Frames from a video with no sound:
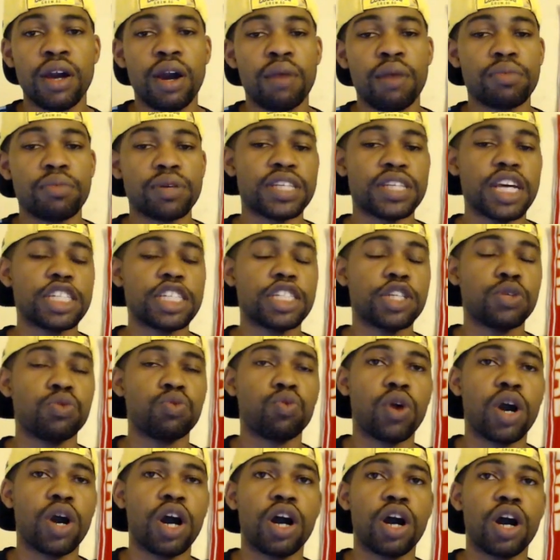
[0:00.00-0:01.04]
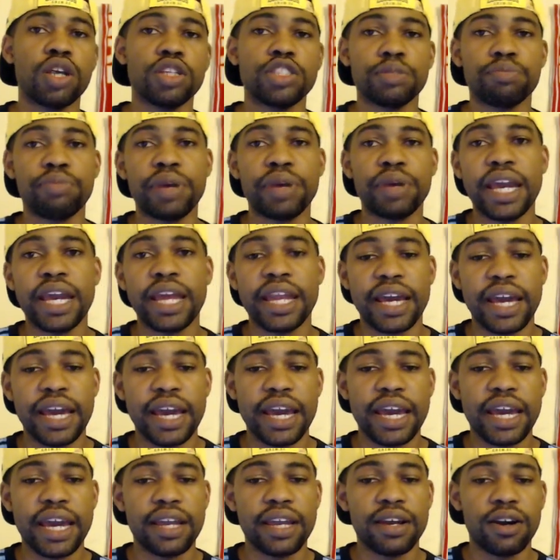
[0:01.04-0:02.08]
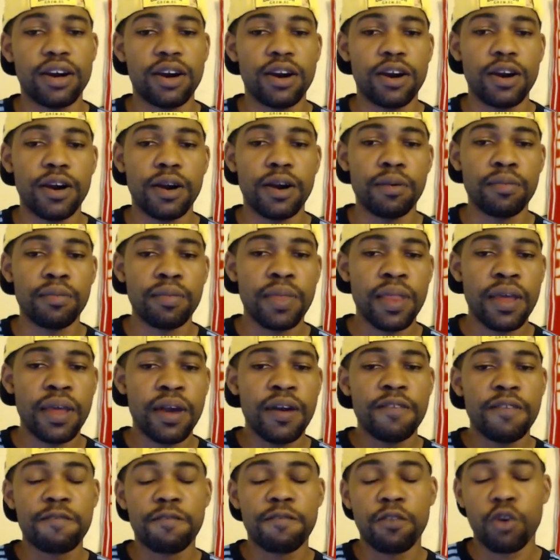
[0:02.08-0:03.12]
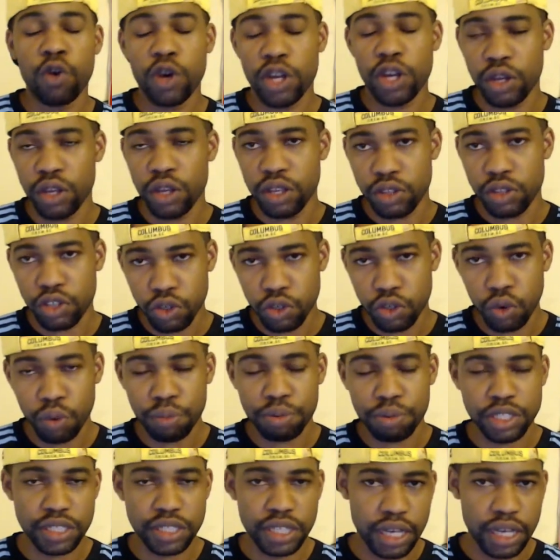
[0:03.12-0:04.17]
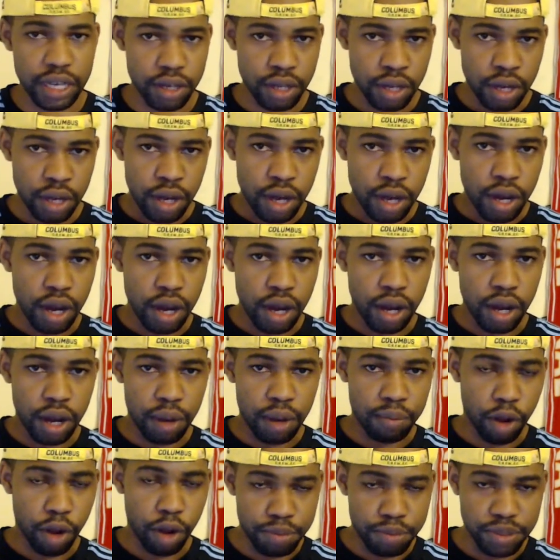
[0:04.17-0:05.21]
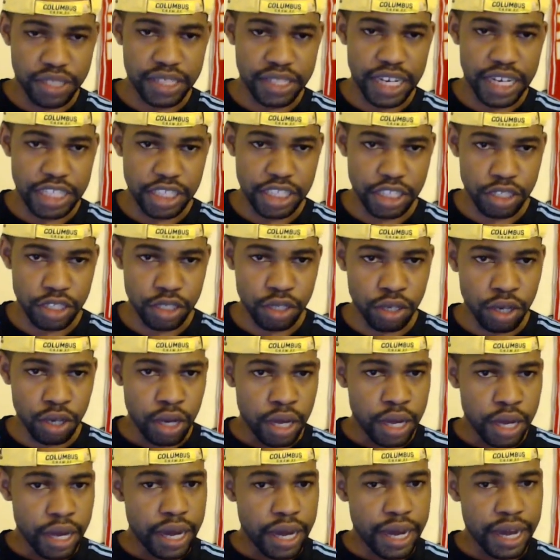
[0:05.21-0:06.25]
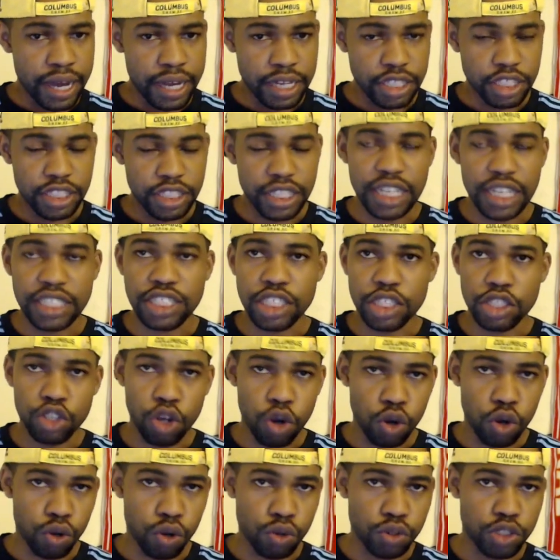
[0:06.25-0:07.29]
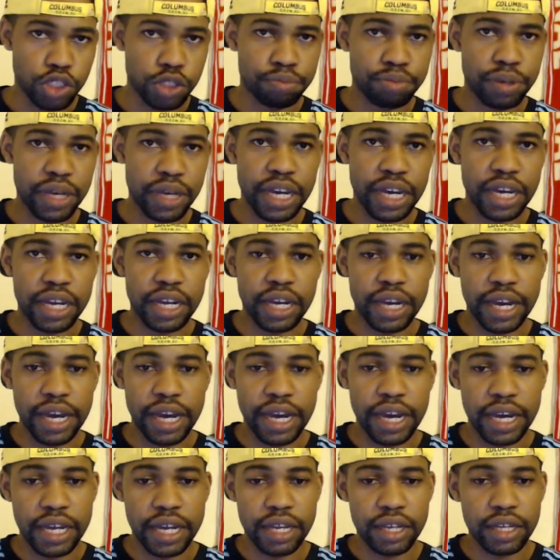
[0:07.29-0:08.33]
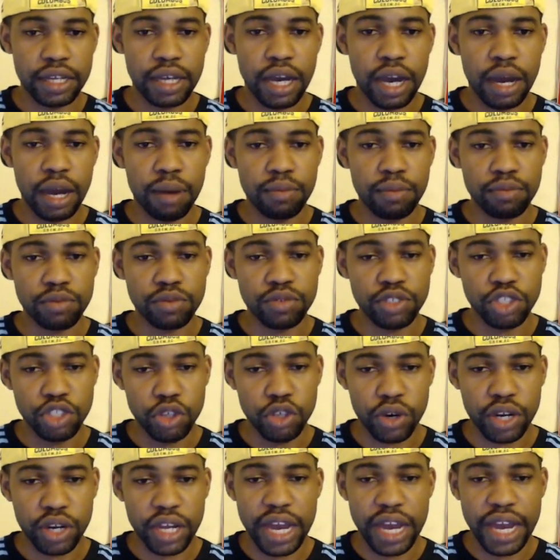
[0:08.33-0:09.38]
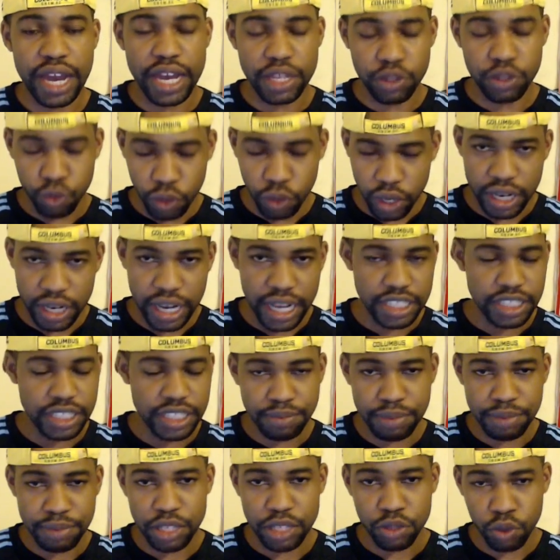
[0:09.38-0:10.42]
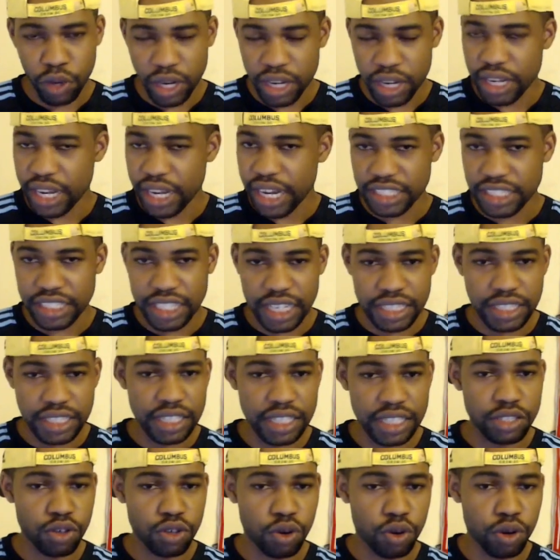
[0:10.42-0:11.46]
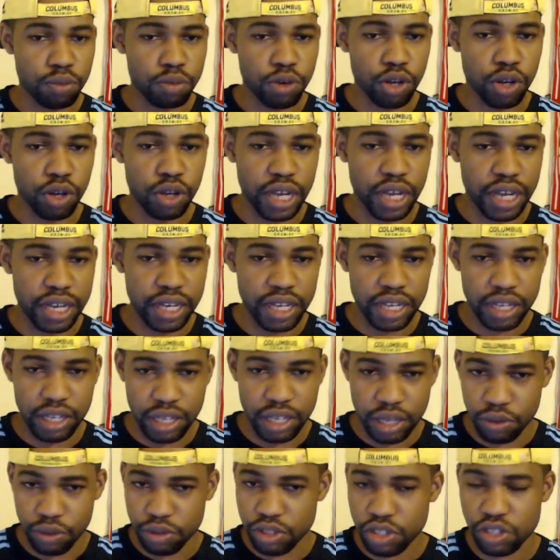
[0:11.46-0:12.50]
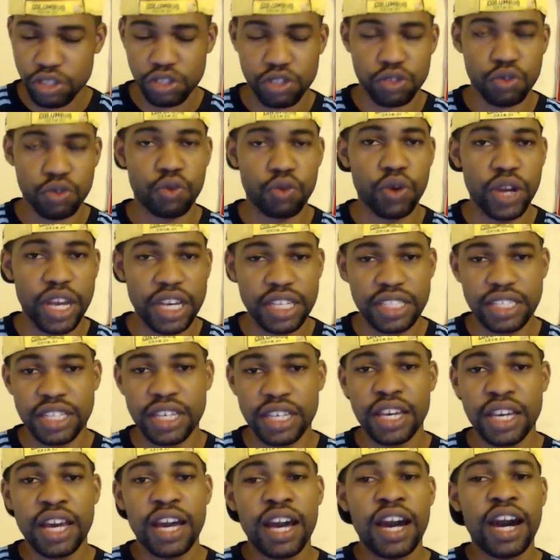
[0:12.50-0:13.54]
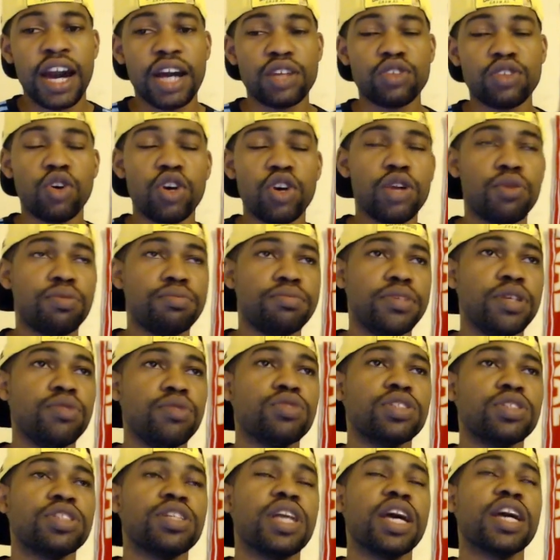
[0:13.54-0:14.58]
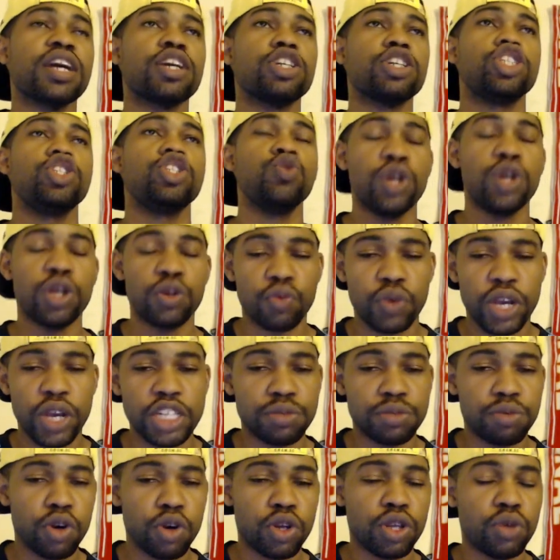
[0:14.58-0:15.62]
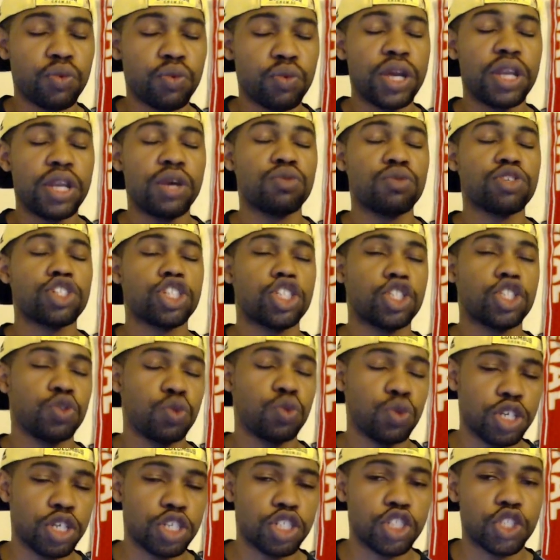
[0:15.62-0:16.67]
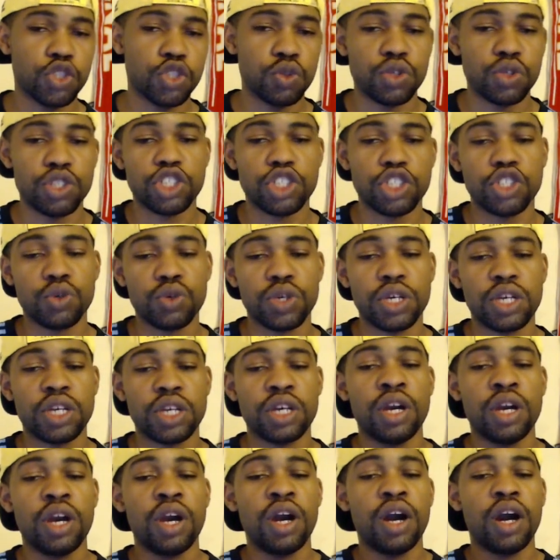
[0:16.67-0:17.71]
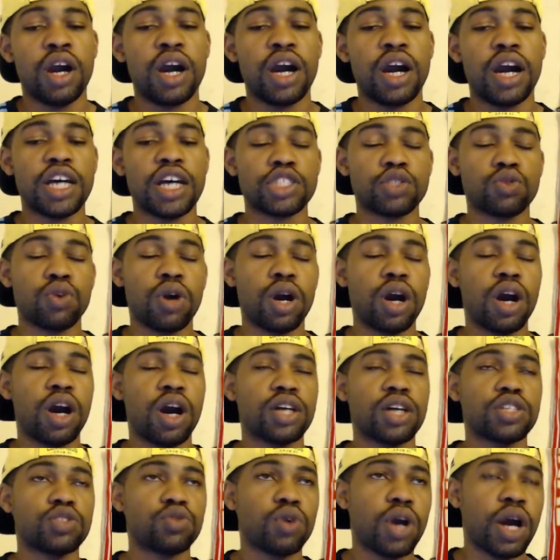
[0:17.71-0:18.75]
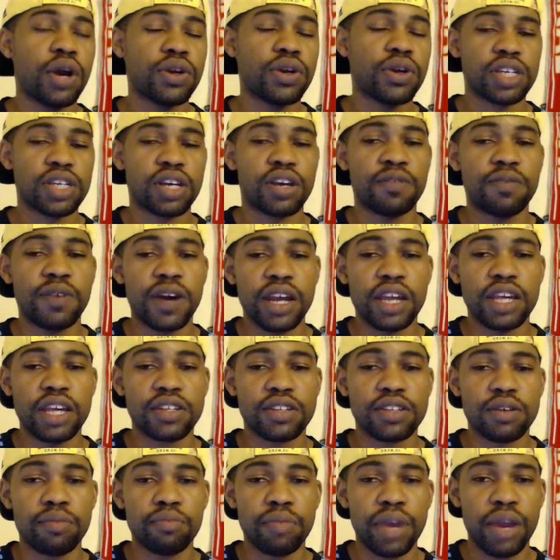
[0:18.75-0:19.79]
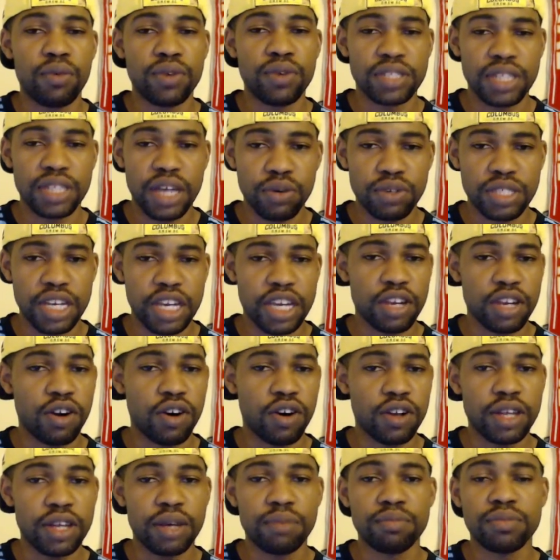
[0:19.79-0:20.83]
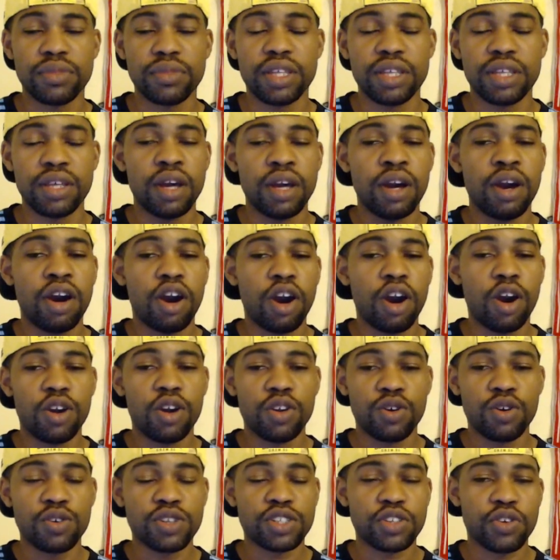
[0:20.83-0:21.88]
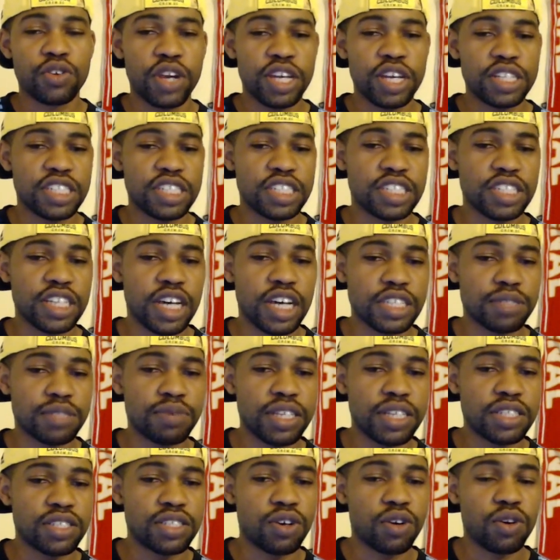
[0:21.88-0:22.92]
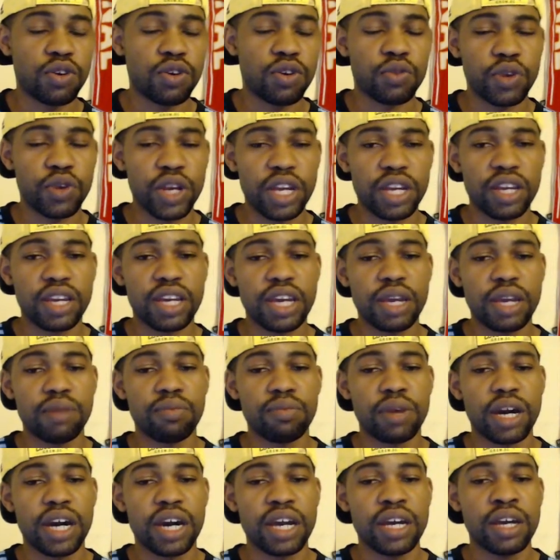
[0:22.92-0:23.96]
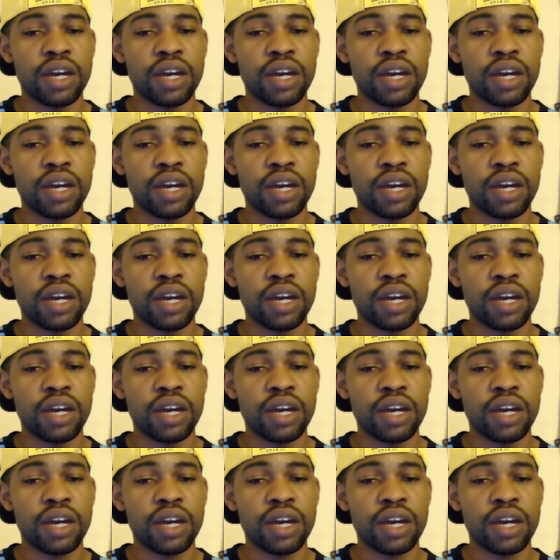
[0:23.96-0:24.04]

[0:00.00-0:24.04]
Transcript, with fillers: possession, while Japan had um, forty-two percent uh, ball possession. And shots in total, Japan, at, um, your guy had twenty-nine shots, man. twenty-nine shots in total, bro. Like, they, they was just crazy. I told you, it was like a shooting range, bro. The way they was shooting, shooting, shooting. Uh, Su uh, Suarez and Cavani is the main ones that was taking all them, all those crazy shots, man. So great game by